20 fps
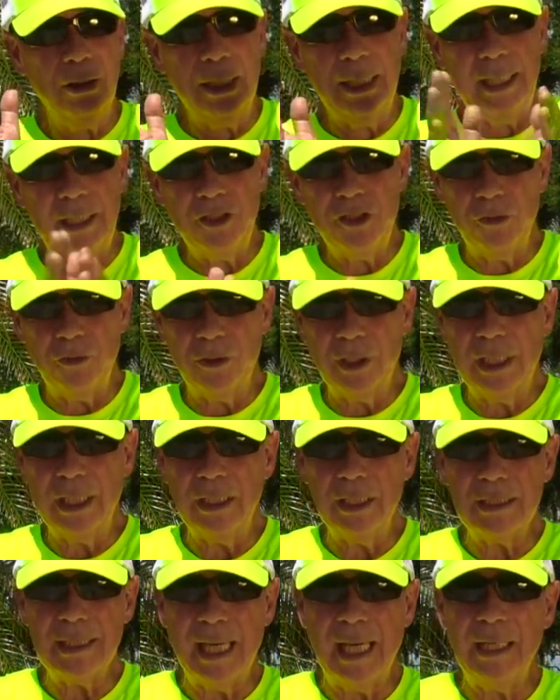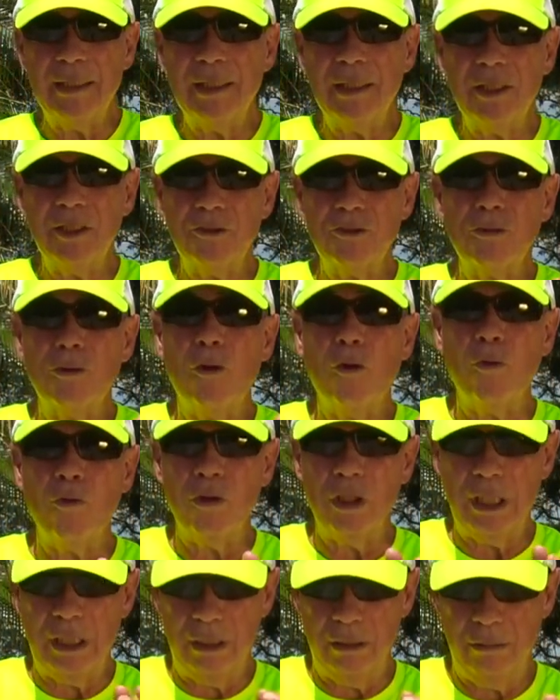get your kids out there
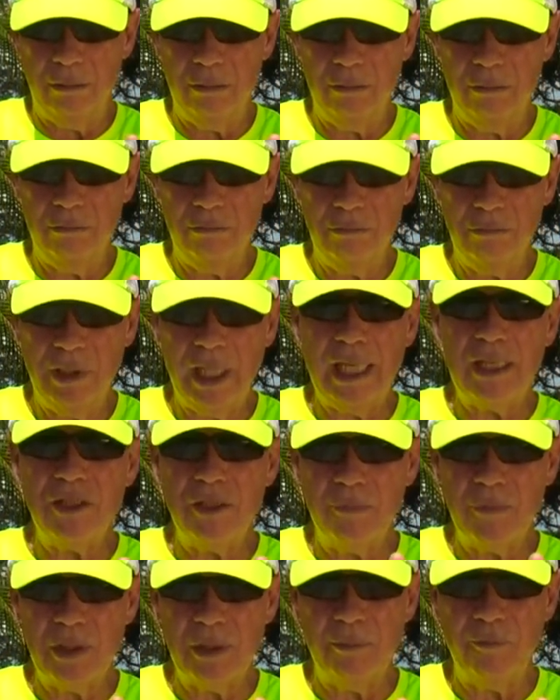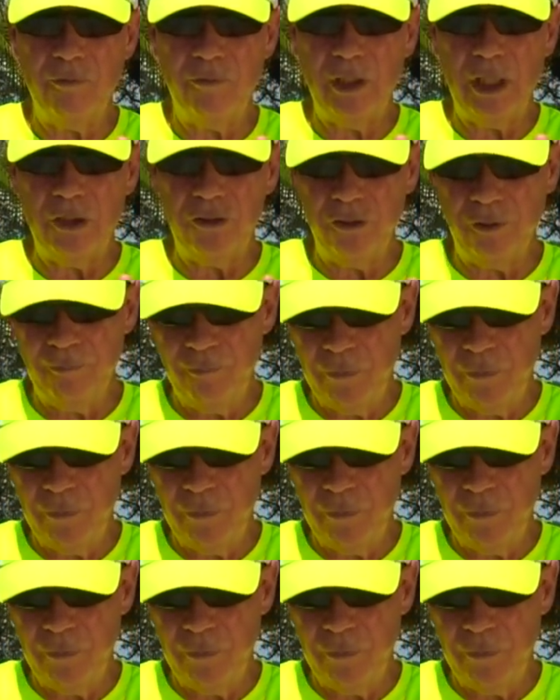trolling. Catch them some fish.